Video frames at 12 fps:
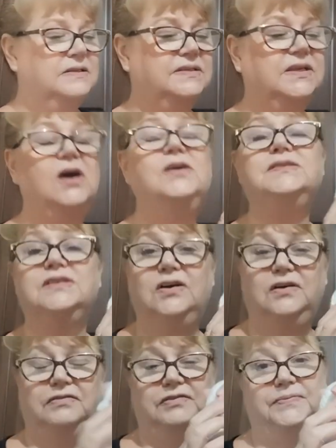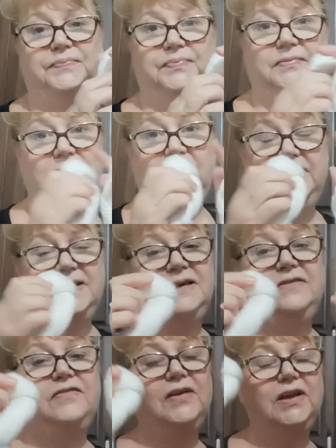So soft. I
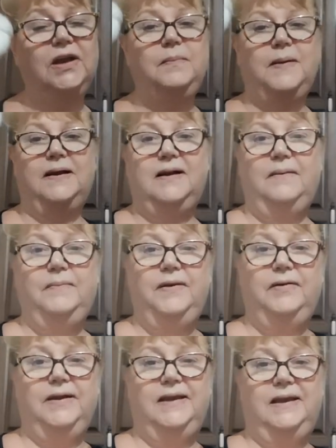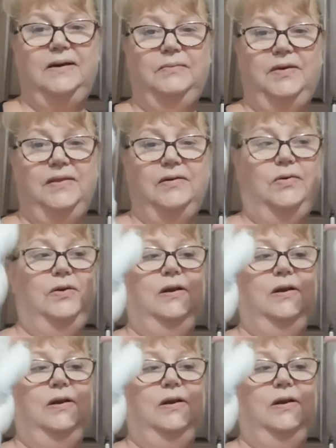think if I go back up there again when they're